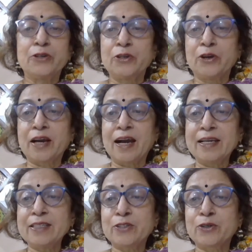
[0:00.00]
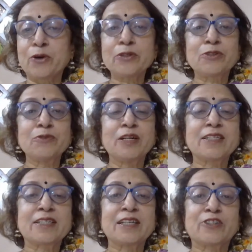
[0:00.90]
Your eyes go
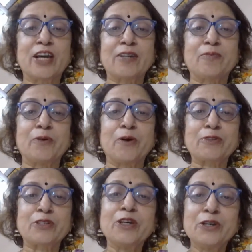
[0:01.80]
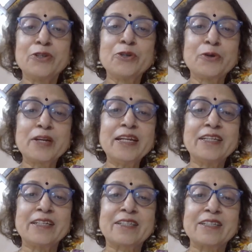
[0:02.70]
towards the chat box. You
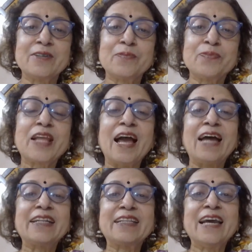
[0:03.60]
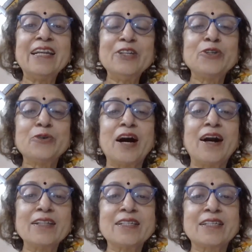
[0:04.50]
read it and then you
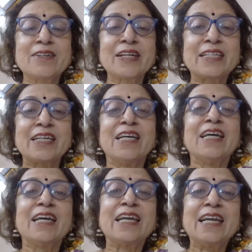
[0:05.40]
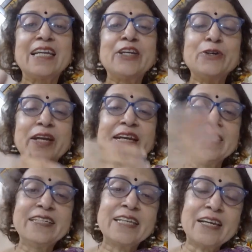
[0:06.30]
answer it. You
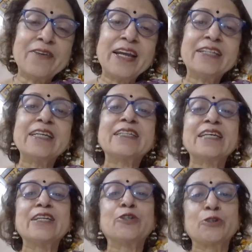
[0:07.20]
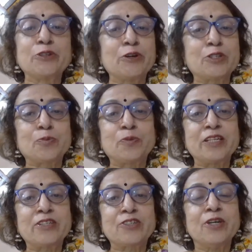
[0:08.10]
integrate it into your
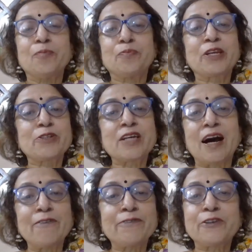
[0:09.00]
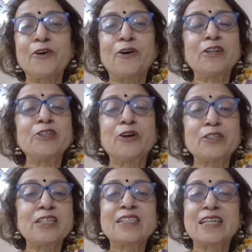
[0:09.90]
speech because, after all,
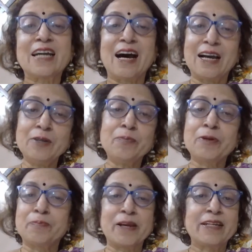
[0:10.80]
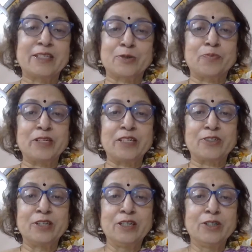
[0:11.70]
yours is an unprepared
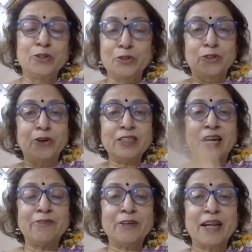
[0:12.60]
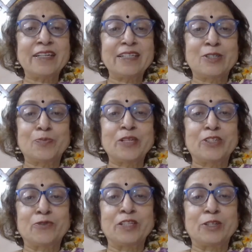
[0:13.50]
speech. You don't have a ready
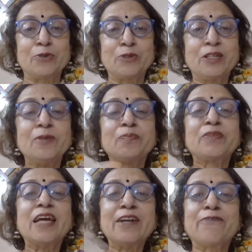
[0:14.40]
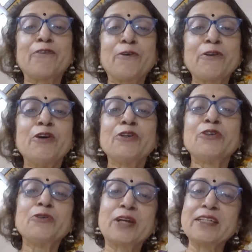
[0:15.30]
speech with you. Therefore,
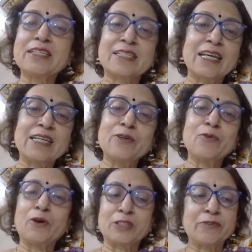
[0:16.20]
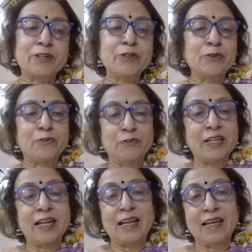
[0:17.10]
you can say whatever you
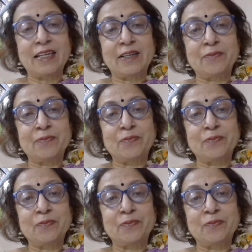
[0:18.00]
feel like.